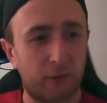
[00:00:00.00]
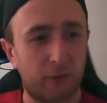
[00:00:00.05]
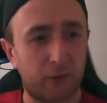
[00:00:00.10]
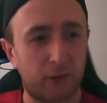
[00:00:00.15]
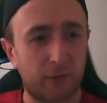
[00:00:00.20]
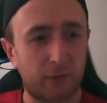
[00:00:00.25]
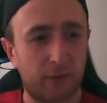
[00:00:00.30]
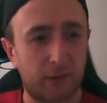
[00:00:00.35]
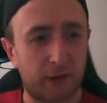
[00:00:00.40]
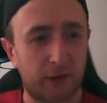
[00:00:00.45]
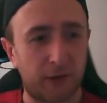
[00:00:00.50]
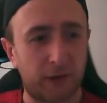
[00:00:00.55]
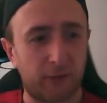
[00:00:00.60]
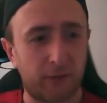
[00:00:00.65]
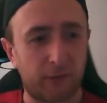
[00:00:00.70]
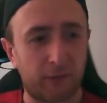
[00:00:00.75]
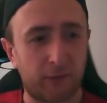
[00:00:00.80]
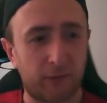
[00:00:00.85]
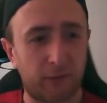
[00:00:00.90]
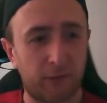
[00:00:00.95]
far
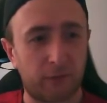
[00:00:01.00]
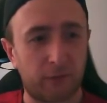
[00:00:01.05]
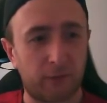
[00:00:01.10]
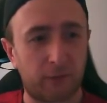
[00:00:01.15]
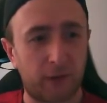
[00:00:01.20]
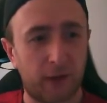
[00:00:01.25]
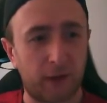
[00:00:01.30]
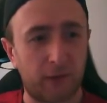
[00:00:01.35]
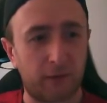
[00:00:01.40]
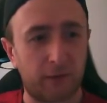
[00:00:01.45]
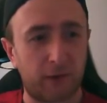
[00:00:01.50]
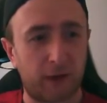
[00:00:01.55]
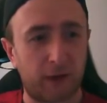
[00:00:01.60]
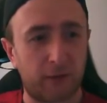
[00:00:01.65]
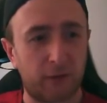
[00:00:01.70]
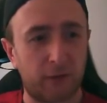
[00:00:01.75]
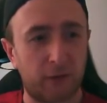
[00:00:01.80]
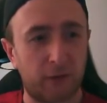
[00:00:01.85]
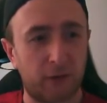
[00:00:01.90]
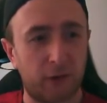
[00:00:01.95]
it's fairly
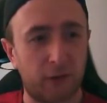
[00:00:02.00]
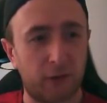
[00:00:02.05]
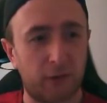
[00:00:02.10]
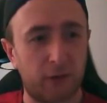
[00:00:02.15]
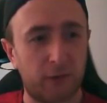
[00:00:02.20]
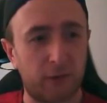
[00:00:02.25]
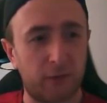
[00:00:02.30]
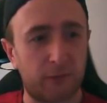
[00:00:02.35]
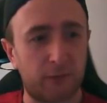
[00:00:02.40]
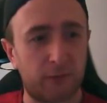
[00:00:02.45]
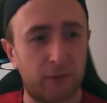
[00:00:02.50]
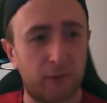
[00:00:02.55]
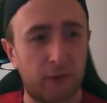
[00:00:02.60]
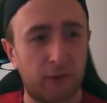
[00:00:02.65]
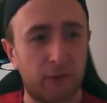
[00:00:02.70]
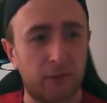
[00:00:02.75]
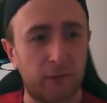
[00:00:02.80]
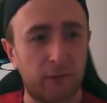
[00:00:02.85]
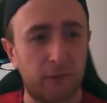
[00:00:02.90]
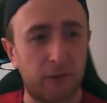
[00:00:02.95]
standard. He's
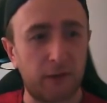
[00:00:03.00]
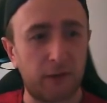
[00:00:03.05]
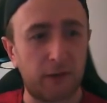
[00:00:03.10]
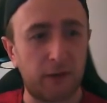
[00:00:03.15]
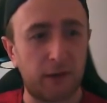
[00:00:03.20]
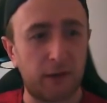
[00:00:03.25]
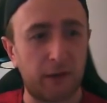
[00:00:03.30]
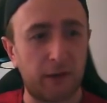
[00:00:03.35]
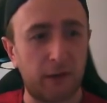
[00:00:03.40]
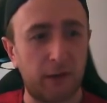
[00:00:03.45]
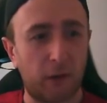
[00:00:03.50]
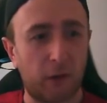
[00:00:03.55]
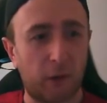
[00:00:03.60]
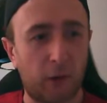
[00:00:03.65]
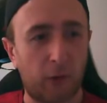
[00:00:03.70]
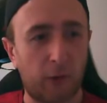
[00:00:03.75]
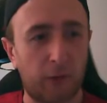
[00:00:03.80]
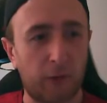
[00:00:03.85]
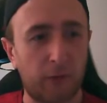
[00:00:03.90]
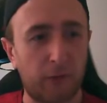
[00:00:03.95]
3D
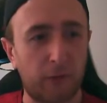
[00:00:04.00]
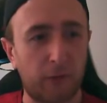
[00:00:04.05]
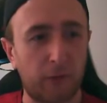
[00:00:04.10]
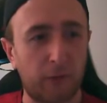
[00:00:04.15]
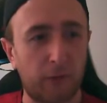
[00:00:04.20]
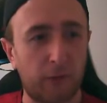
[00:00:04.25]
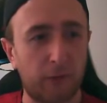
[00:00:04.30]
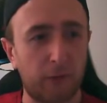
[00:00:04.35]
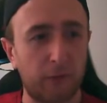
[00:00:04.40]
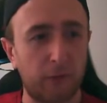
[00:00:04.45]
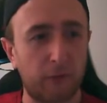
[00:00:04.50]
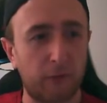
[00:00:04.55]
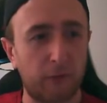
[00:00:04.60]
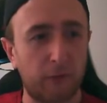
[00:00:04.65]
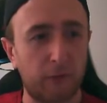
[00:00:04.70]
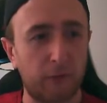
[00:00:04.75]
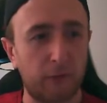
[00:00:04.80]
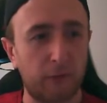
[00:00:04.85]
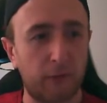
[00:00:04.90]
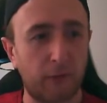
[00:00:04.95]
on
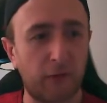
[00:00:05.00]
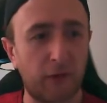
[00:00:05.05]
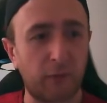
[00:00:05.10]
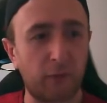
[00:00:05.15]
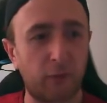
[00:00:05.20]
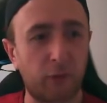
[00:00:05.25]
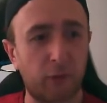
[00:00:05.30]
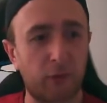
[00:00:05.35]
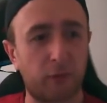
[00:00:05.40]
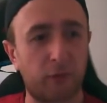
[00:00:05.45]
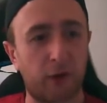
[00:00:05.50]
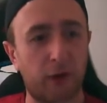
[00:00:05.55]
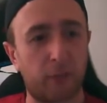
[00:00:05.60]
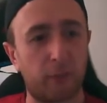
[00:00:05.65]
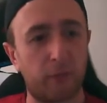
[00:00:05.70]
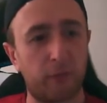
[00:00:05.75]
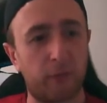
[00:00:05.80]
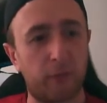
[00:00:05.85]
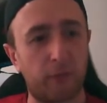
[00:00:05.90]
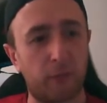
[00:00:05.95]
the same sort of
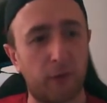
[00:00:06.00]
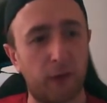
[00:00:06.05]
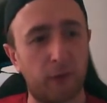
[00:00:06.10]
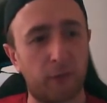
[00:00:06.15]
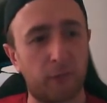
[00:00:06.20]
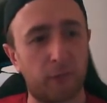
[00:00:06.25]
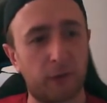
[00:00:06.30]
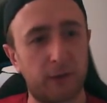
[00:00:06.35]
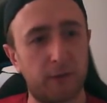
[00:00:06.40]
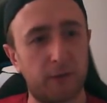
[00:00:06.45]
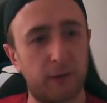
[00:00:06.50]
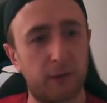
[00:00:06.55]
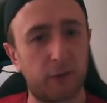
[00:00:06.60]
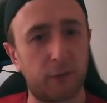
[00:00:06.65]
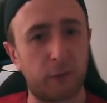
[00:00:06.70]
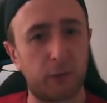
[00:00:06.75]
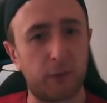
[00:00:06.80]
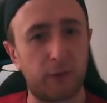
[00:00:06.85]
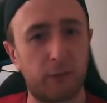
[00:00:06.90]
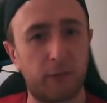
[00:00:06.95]
setup as
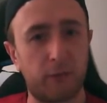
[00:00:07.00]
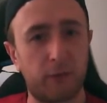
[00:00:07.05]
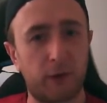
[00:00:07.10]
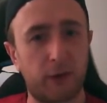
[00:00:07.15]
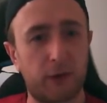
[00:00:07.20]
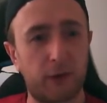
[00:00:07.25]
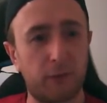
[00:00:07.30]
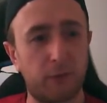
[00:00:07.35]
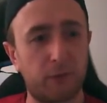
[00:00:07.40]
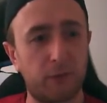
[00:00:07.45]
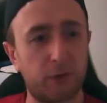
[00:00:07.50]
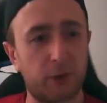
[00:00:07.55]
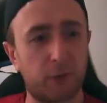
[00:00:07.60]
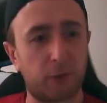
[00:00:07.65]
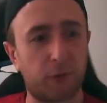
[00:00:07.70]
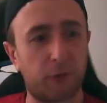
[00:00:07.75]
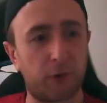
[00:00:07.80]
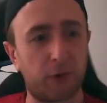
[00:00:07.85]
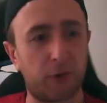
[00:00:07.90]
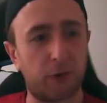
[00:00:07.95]
previous with
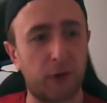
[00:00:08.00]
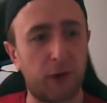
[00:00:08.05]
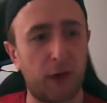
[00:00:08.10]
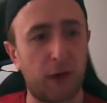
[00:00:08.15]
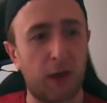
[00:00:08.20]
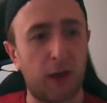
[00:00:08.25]
Jolteon.